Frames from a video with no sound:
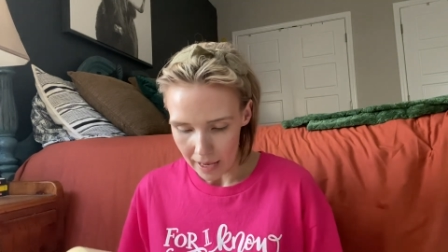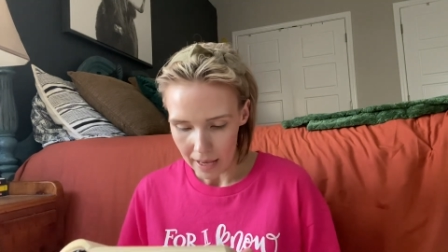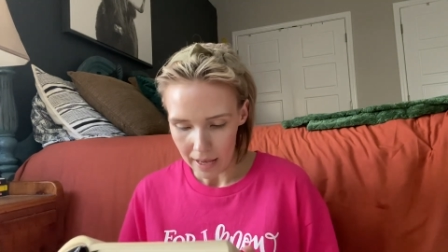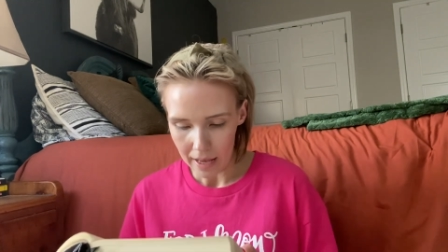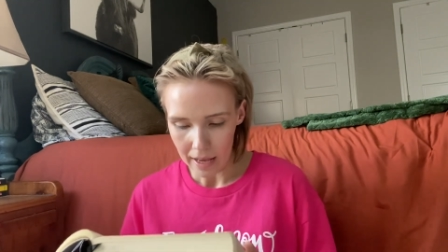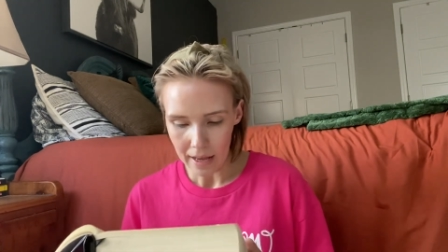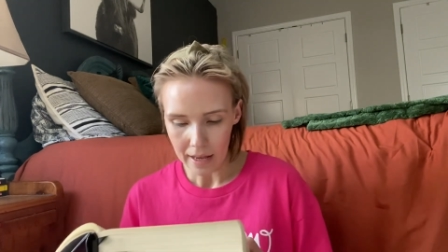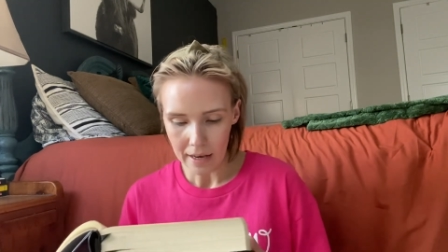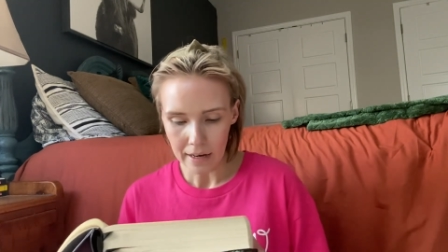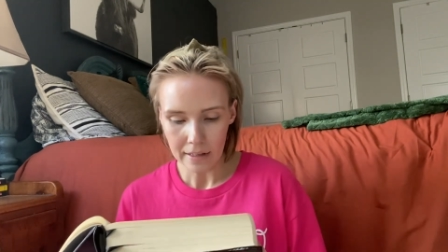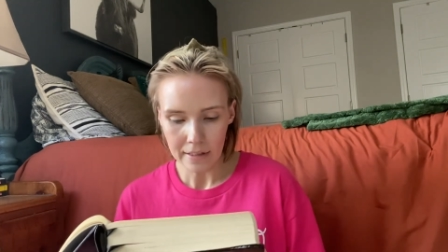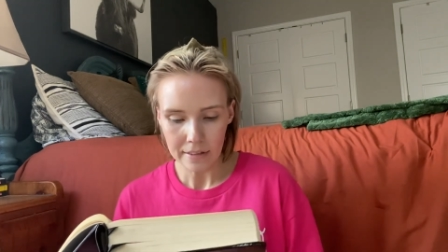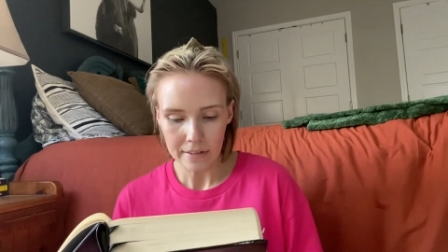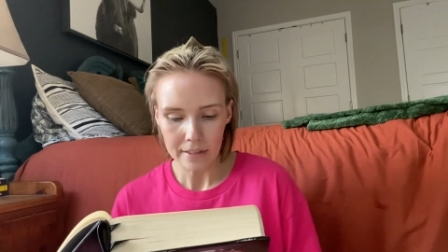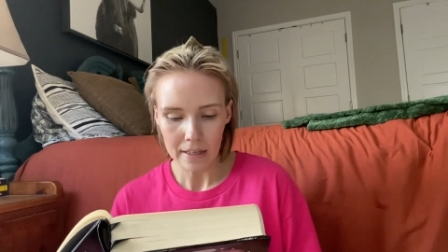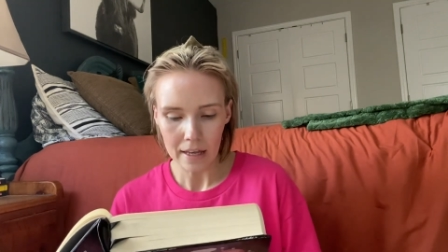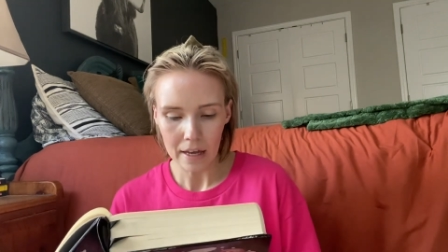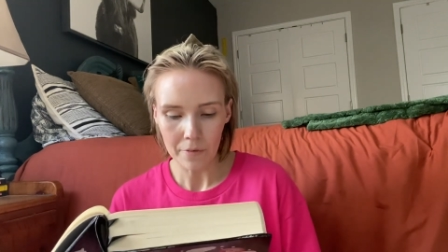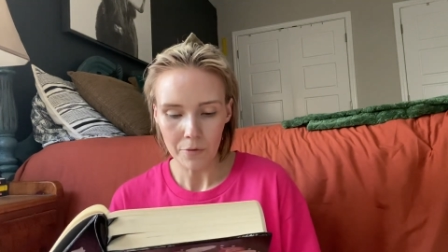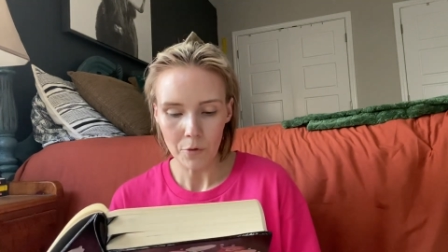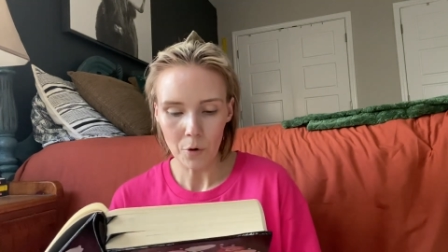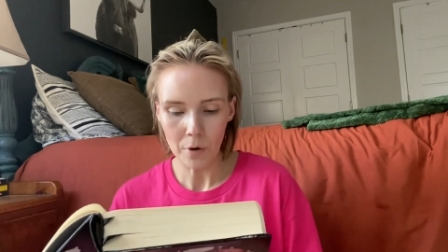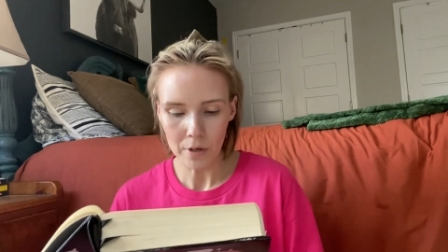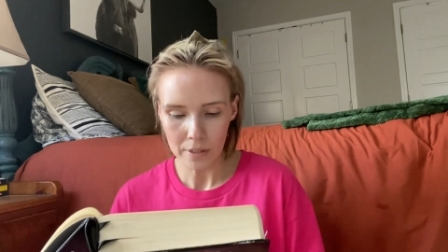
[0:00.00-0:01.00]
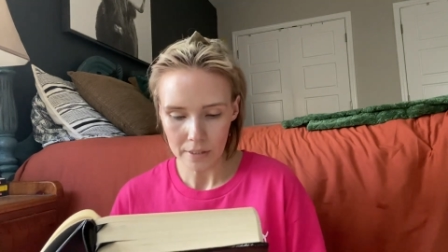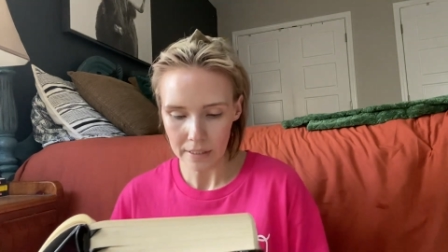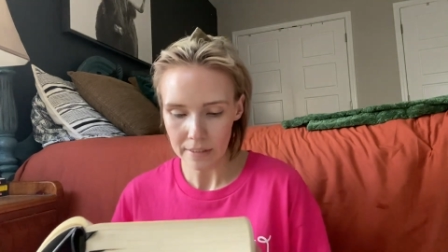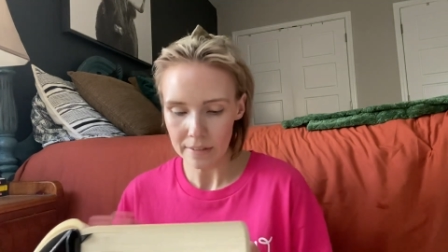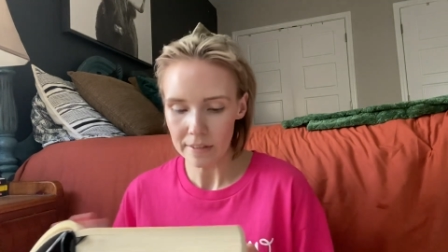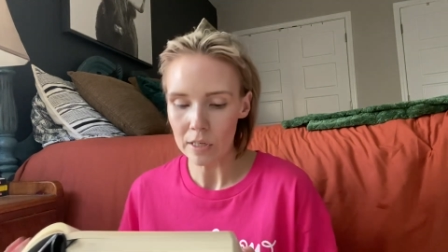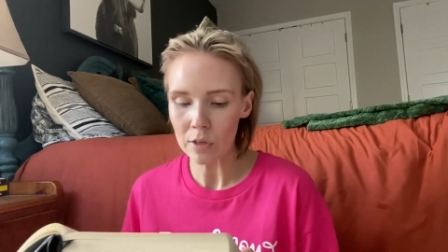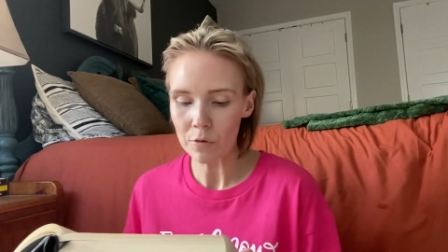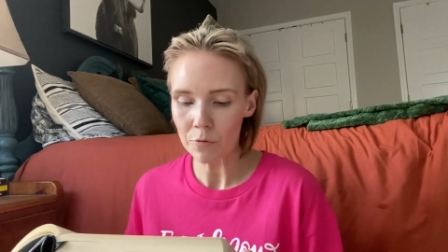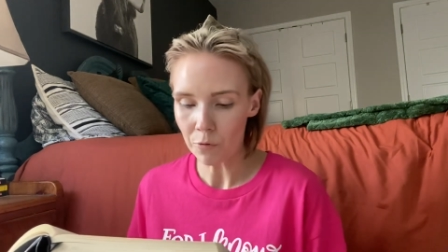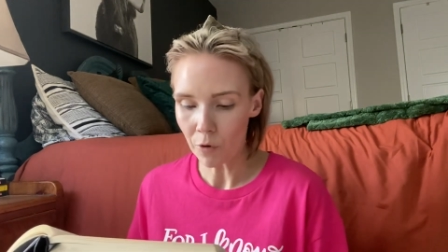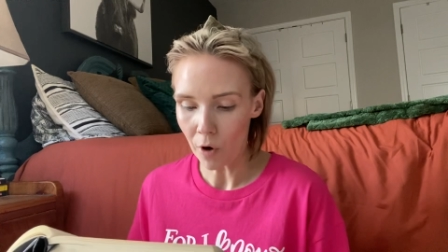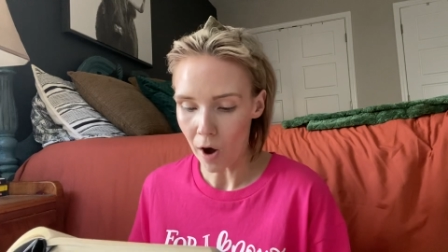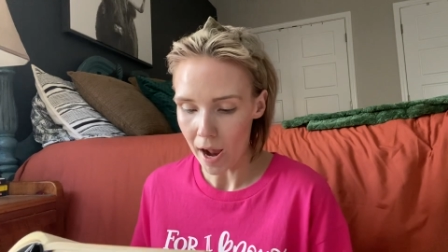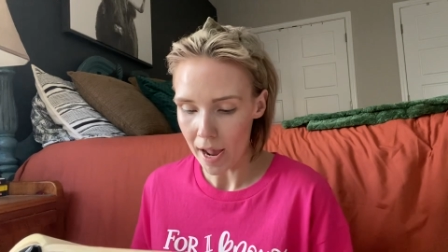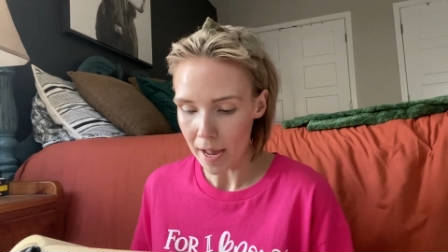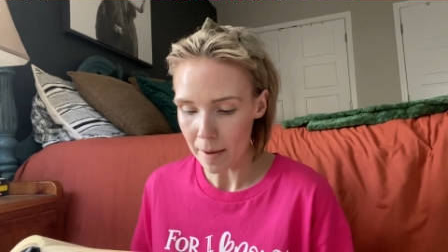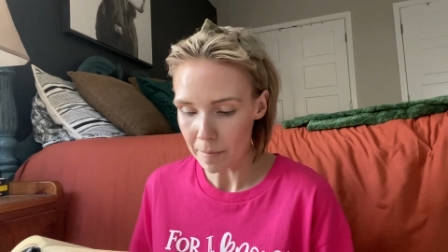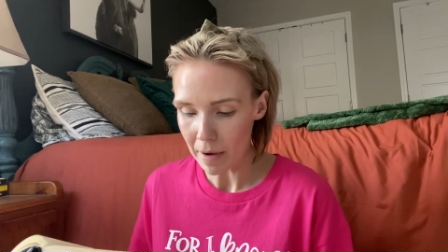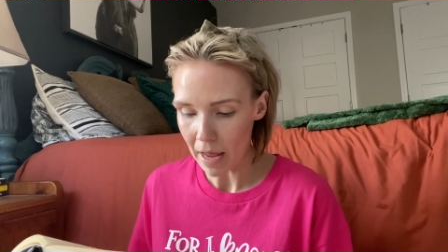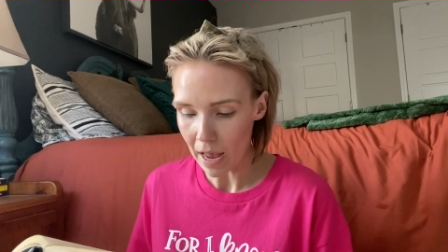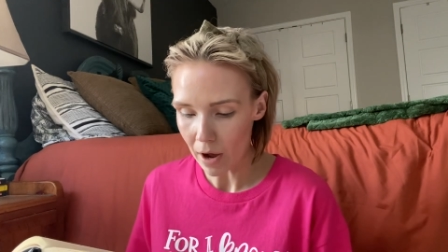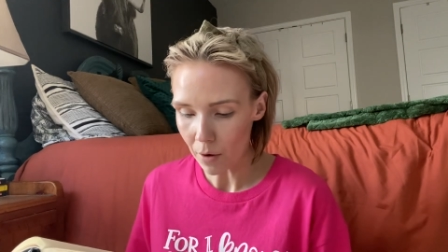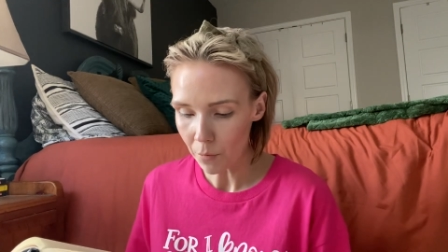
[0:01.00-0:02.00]
And of course he says, "For I am
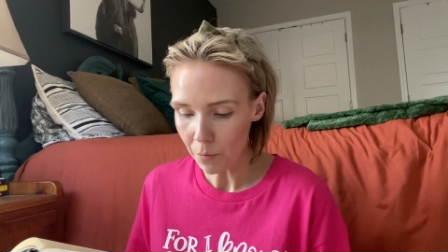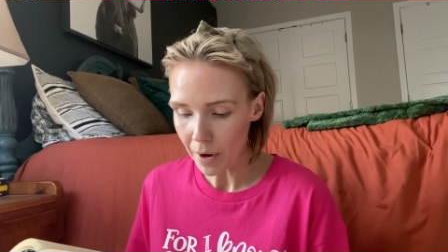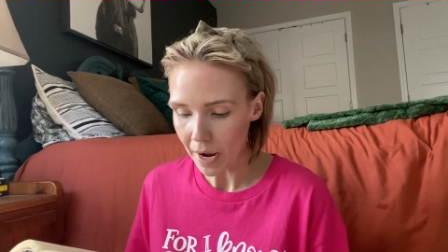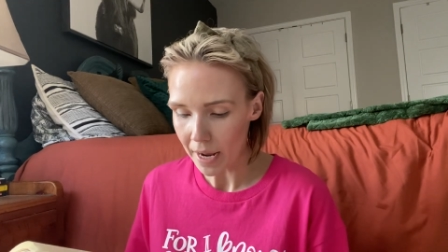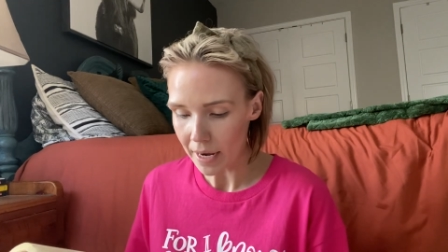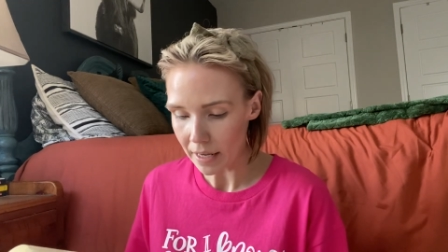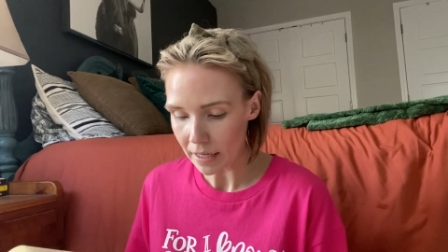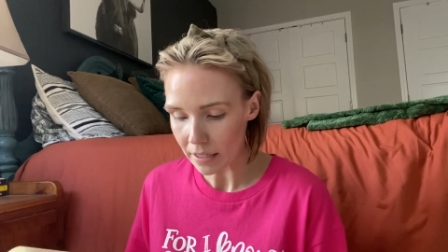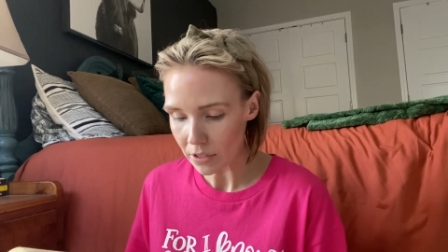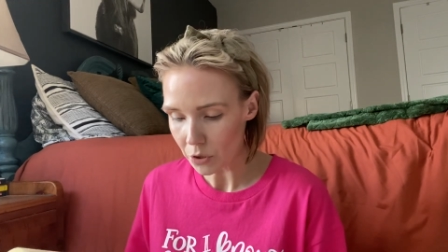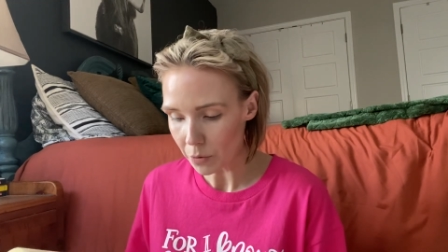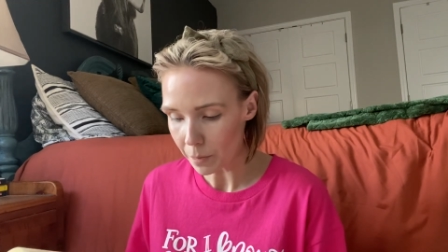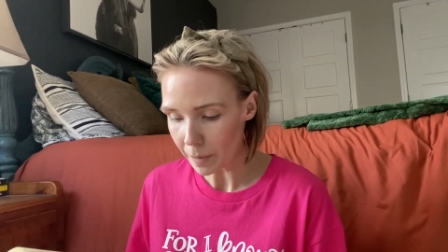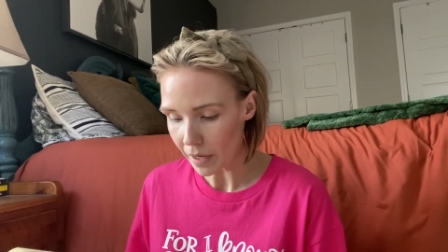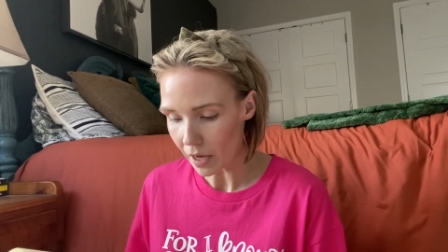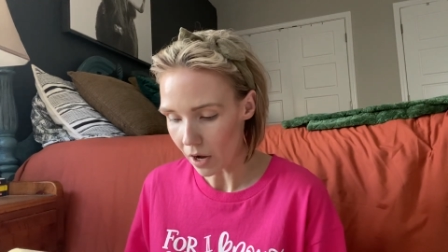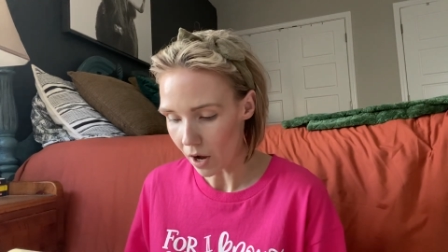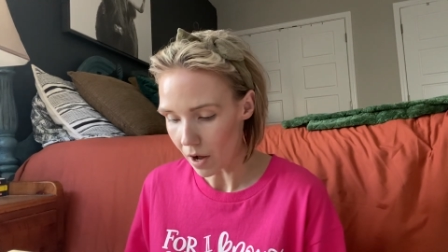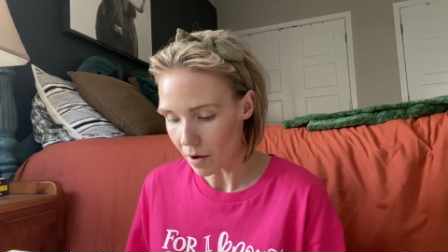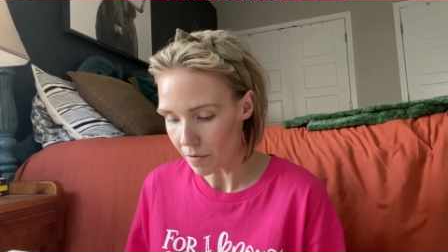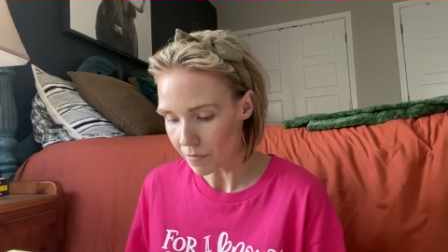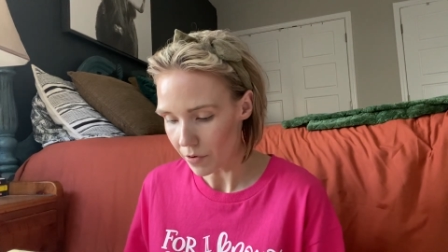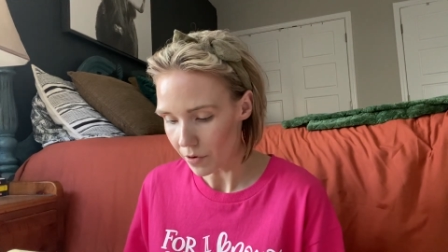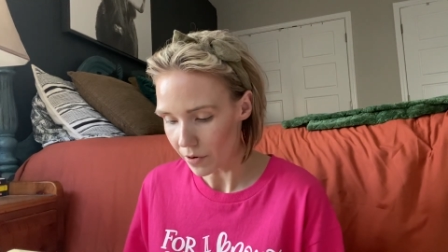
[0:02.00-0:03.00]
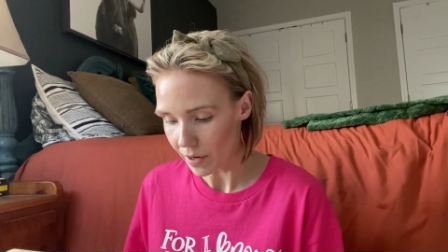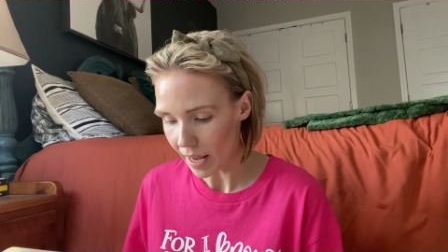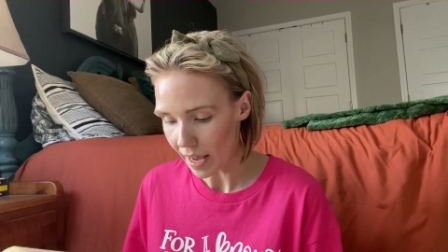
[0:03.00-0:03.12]
now ready to be offered,